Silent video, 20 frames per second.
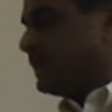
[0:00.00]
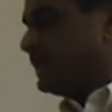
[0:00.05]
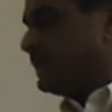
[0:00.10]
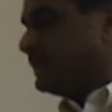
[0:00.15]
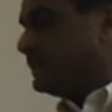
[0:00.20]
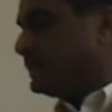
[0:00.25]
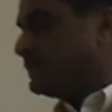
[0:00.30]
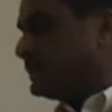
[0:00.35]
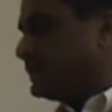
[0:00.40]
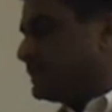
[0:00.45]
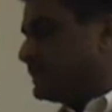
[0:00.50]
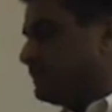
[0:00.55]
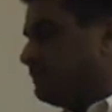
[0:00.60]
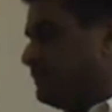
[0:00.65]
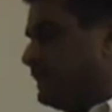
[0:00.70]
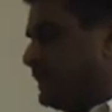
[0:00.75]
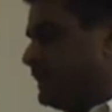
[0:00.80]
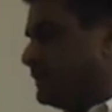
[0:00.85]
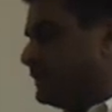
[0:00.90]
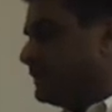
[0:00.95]
this is a
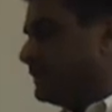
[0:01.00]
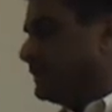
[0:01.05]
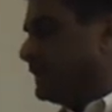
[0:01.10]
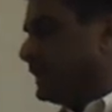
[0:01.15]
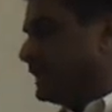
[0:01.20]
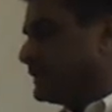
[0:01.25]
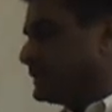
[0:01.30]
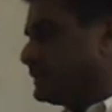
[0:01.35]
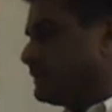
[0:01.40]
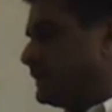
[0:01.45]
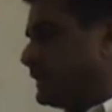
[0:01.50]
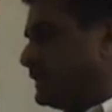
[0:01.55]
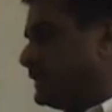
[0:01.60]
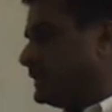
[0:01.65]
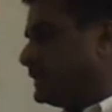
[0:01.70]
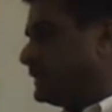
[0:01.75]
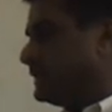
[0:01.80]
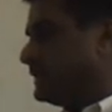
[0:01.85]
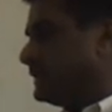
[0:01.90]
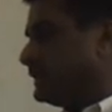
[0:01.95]
better
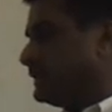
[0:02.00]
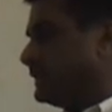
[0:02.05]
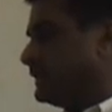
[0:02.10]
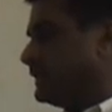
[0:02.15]
expression,